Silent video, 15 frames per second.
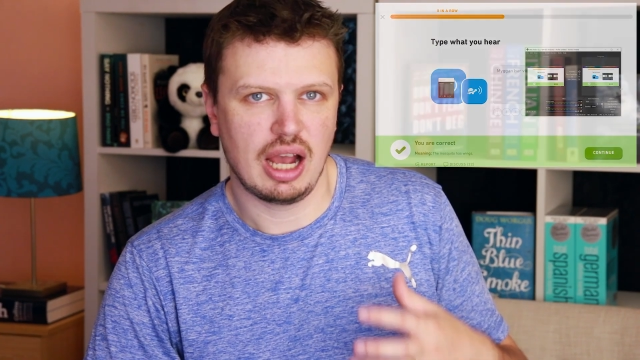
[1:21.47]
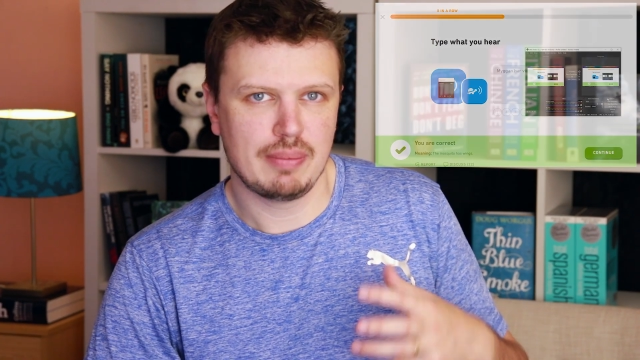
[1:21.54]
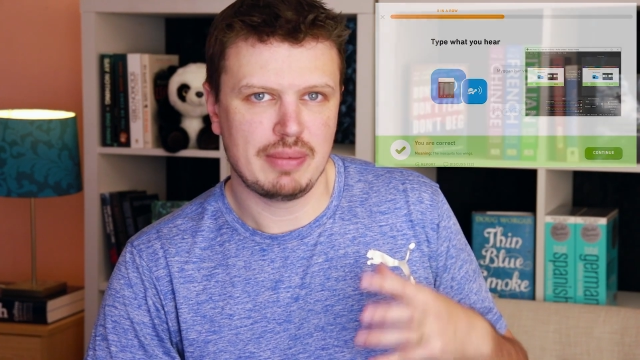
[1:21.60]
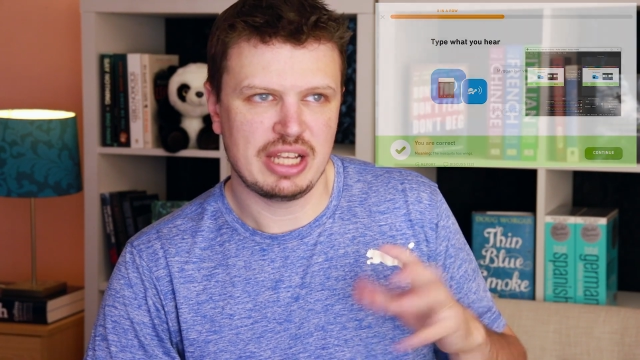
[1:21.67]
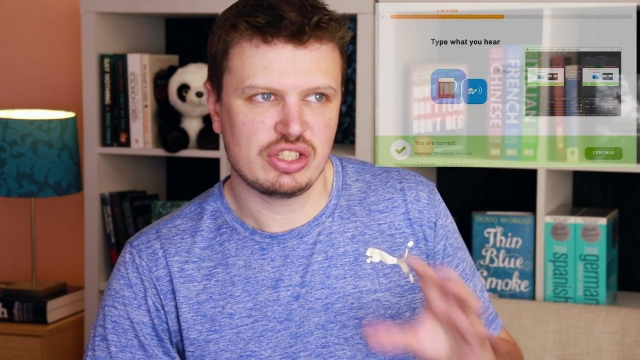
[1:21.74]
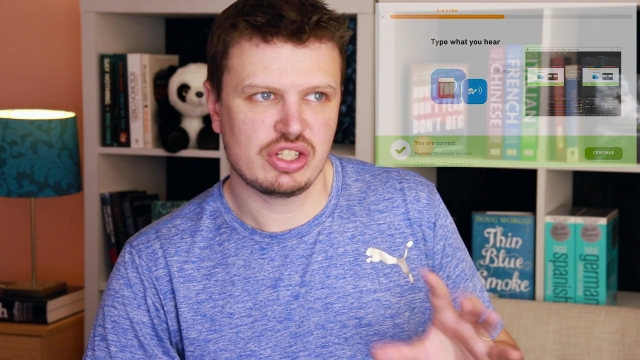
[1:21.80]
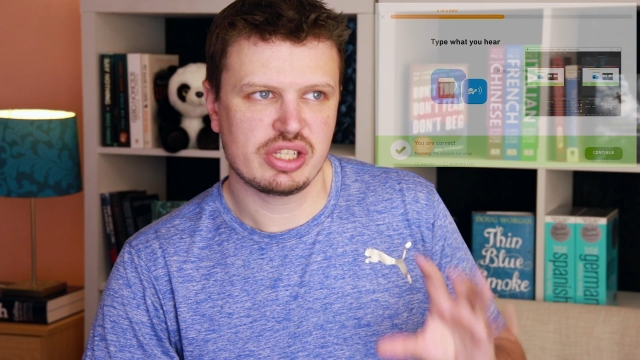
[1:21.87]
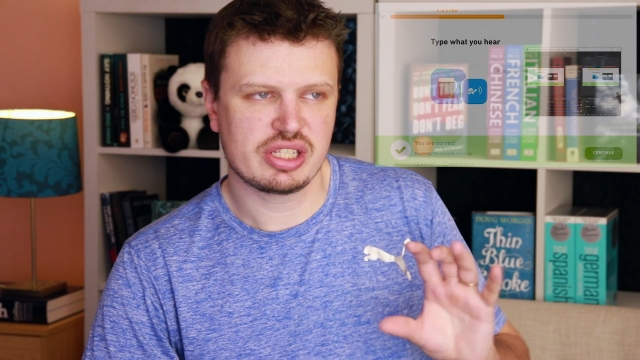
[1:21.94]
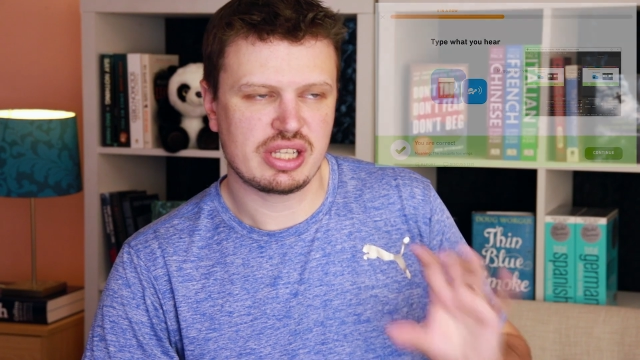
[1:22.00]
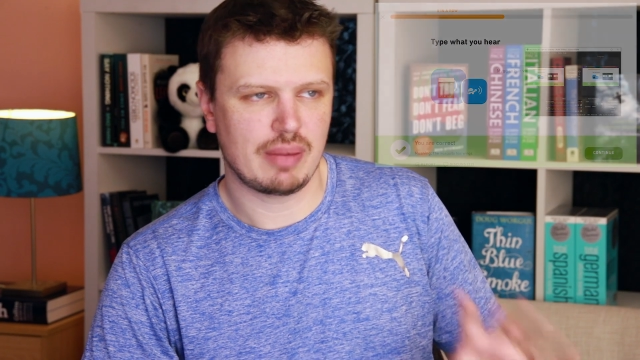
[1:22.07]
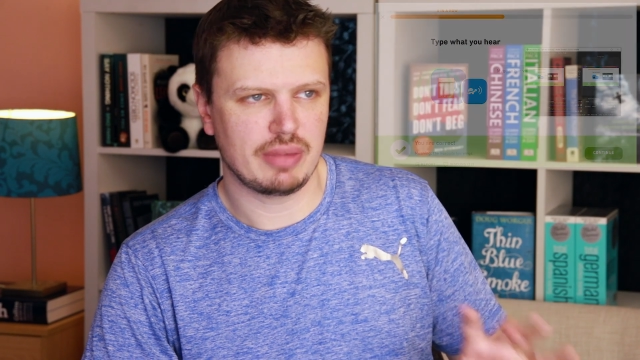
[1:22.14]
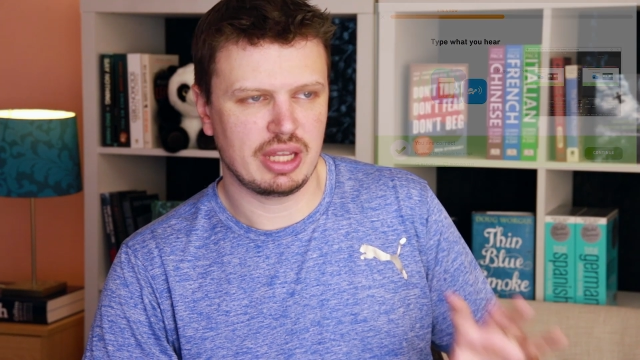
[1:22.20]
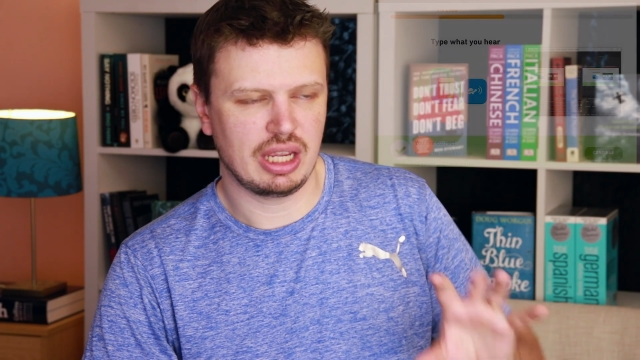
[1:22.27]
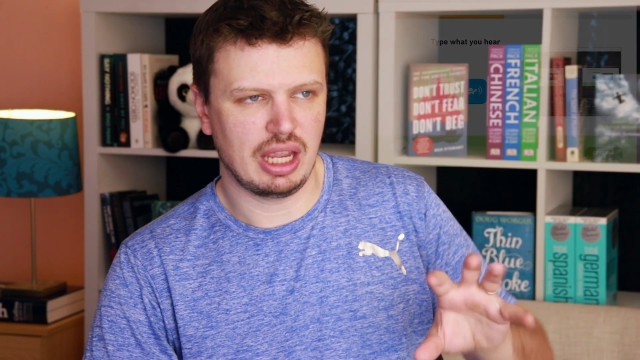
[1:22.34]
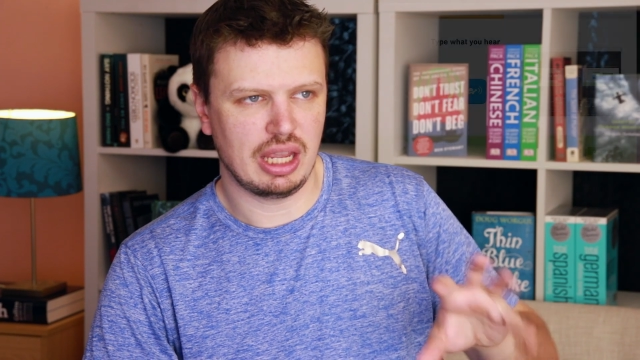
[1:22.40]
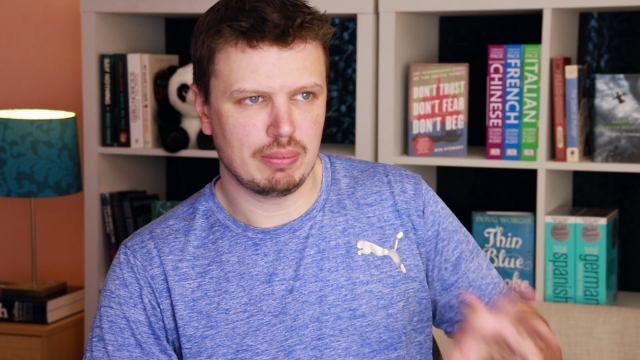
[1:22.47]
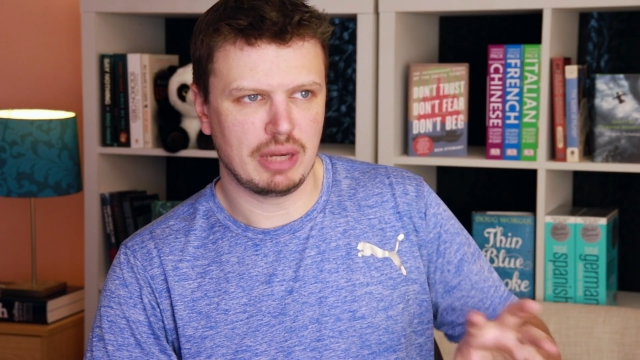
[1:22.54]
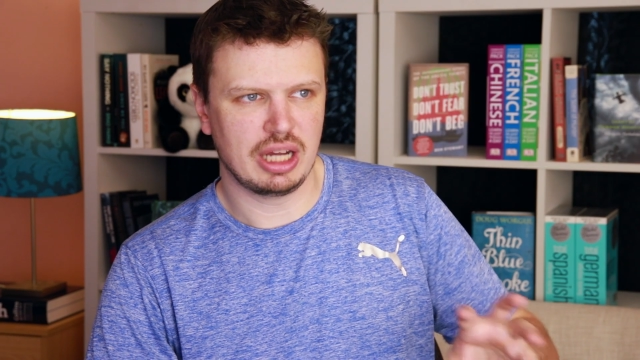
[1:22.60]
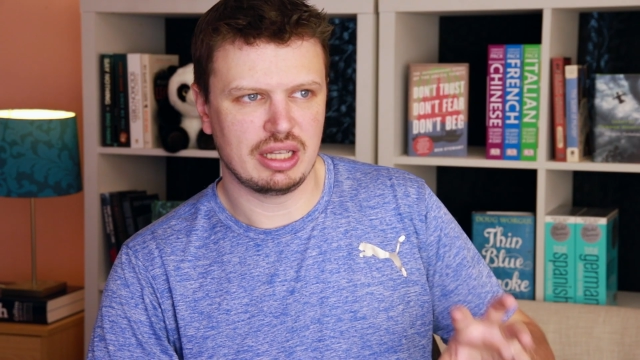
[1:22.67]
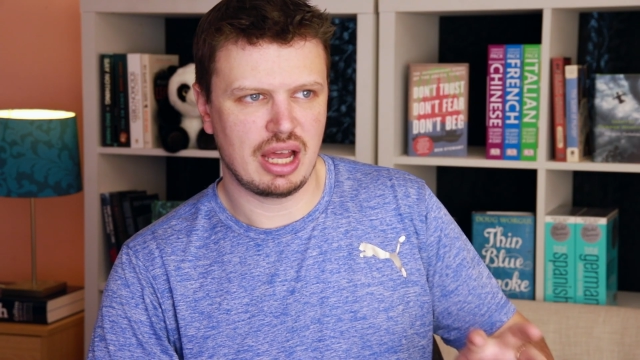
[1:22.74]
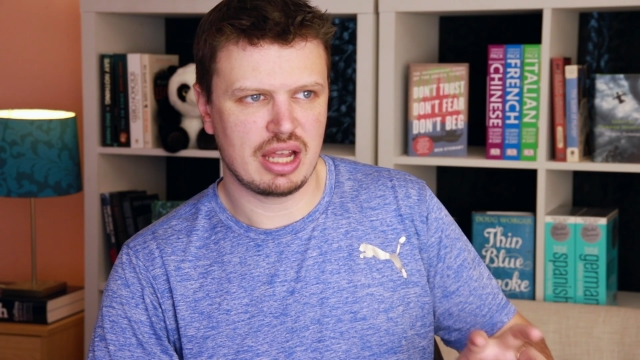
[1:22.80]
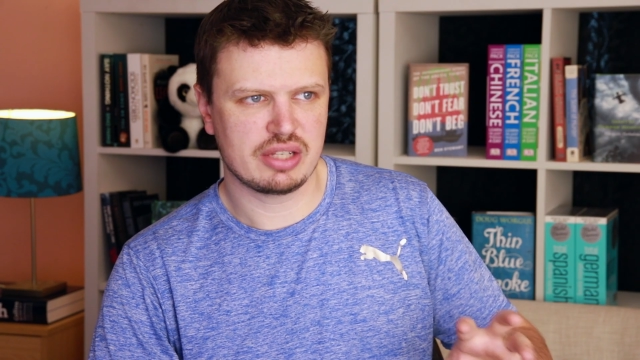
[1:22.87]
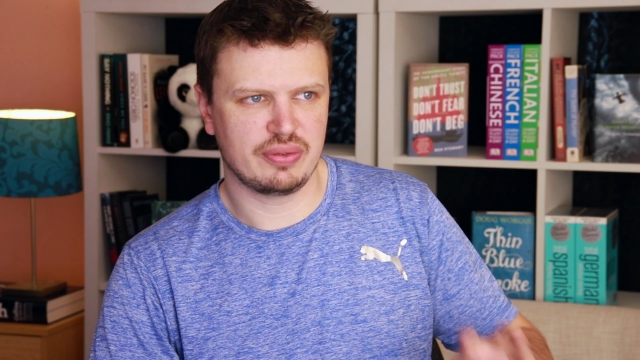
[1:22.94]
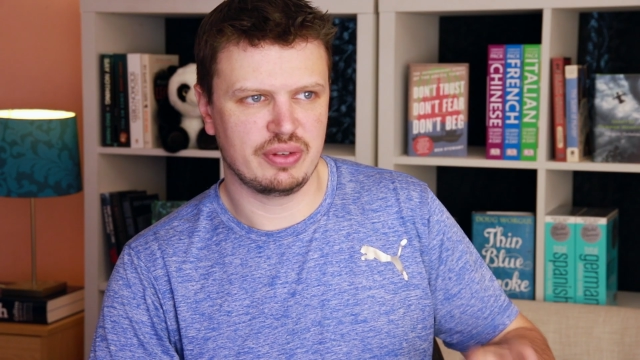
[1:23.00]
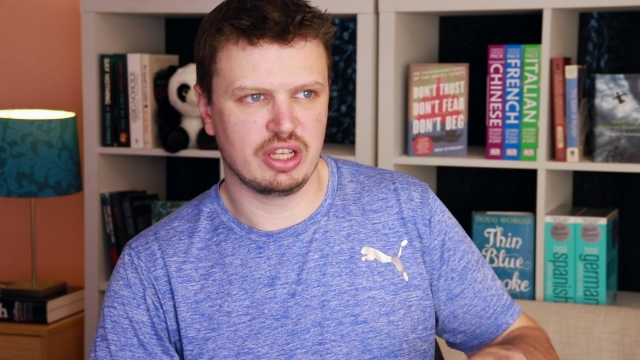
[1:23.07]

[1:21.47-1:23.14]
I mentioned something in my last